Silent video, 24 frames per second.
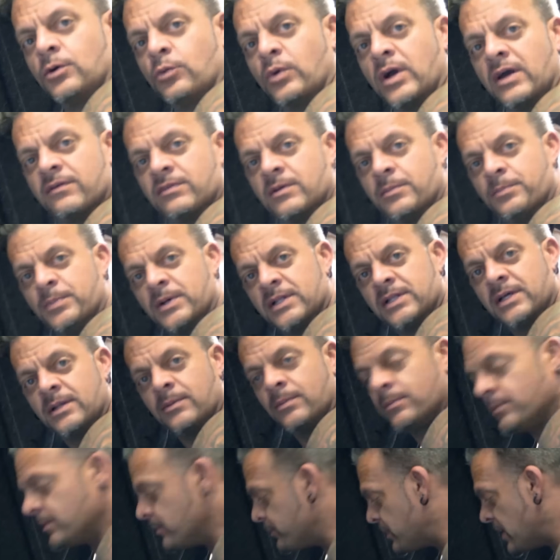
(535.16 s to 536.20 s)
We have the billet
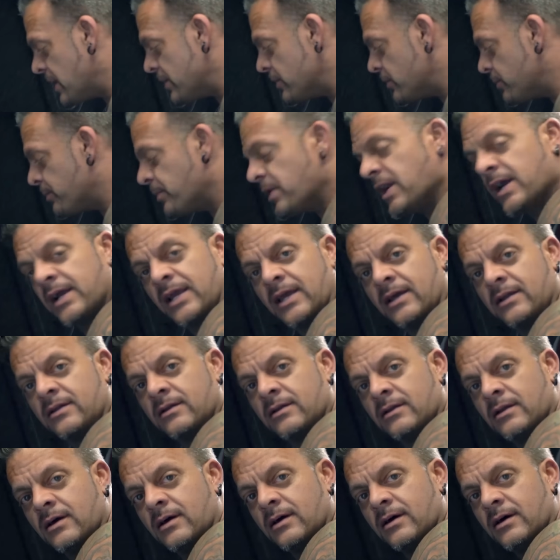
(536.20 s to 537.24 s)
bottle bracket.
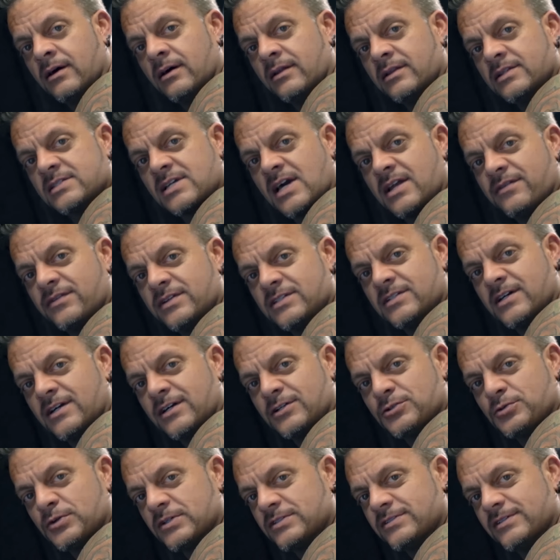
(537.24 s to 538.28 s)
It's kind of a tongue
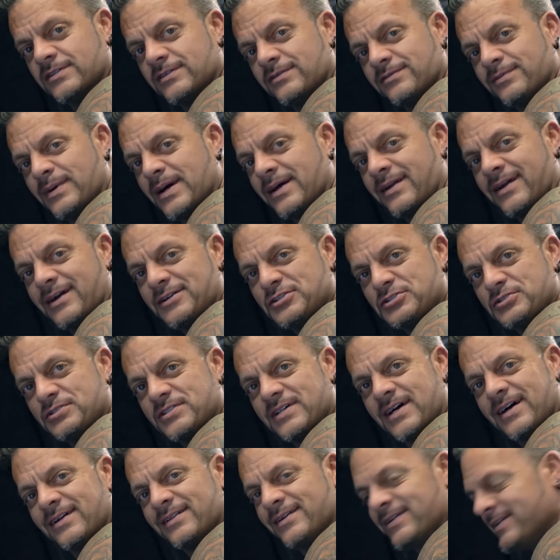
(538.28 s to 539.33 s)
twister by Nitrous
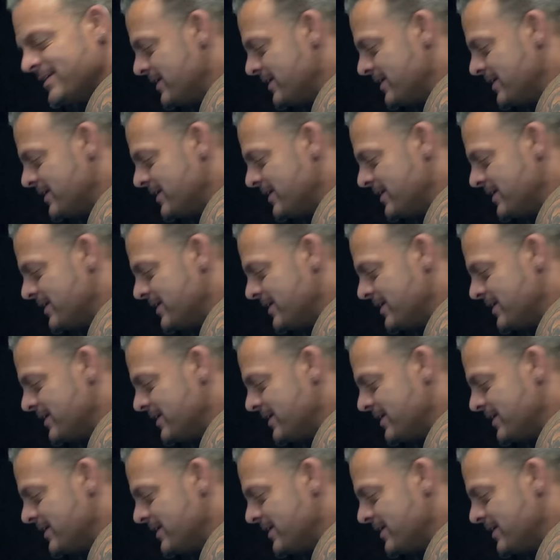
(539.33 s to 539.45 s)
Outlet.